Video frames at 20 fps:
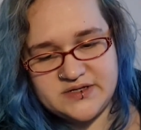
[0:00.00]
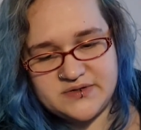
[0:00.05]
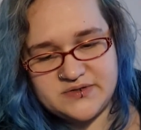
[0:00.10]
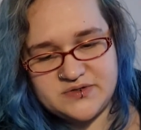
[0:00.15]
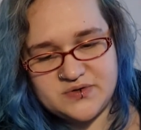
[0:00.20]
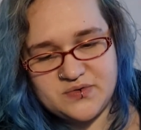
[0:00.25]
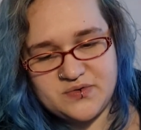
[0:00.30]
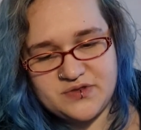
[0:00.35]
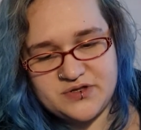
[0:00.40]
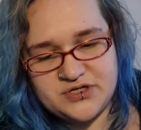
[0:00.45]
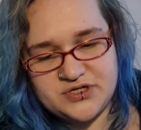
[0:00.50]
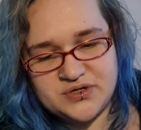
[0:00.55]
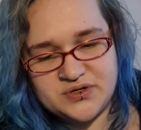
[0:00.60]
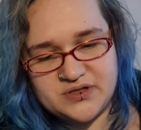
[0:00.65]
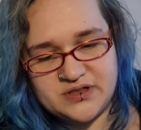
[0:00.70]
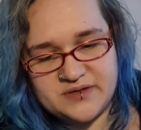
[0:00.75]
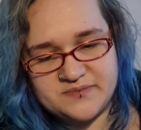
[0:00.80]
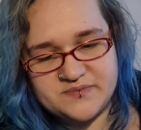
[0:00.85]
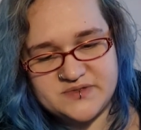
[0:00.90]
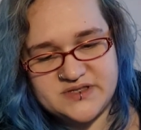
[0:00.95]
used all the
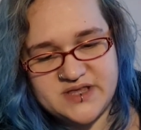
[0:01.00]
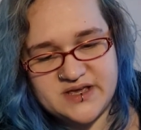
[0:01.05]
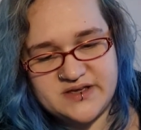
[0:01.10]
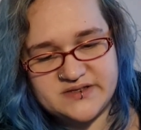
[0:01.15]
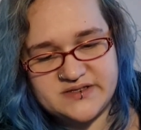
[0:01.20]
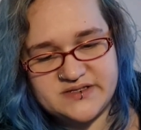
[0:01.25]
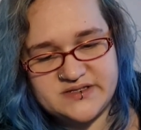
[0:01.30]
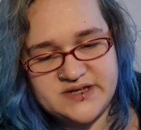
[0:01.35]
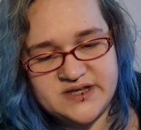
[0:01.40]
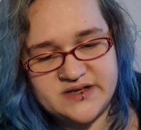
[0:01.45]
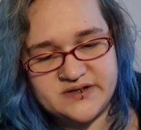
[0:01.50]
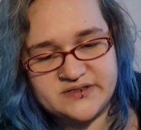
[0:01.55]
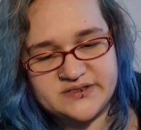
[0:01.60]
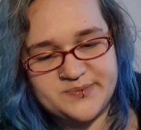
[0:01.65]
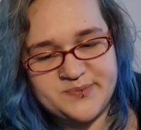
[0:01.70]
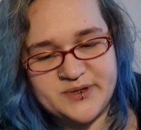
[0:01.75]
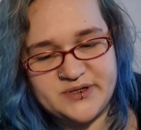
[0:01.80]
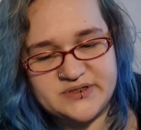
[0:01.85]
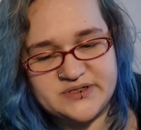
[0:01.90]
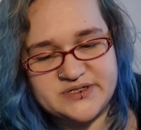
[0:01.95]
sugar lumps they could steal
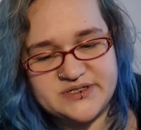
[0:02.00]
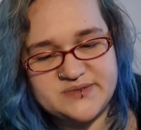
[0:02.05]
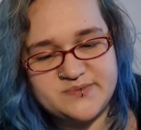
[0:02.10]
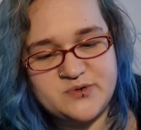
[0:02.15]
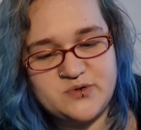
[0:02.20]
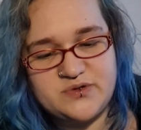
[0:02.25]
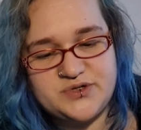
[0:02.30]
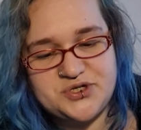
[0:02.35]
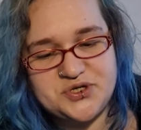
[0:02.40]
to build a small